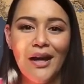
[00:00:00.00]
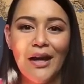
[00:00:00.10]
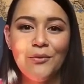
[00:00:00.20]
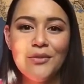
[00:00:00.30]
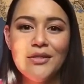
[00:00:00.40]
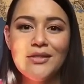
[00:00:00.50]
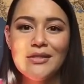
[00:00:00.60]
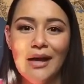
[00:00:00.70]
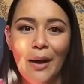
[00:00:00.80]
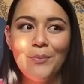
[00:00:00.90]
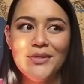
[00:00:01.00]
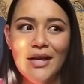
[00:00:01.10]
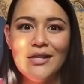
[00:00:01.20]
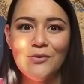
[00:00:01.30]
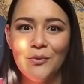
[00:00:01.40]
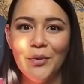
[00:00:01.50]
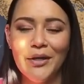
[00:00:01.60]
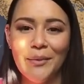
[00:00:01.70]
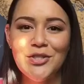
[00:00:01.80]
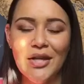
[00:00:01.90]
I was obsessed with
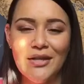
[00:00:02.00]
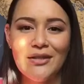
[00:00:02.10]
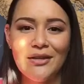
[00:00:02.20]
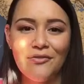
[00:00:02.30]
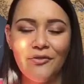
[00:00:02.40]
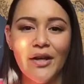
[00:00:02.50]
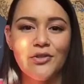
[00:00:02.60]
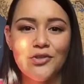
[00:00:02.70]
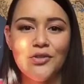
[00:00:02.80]
pretty much anything French.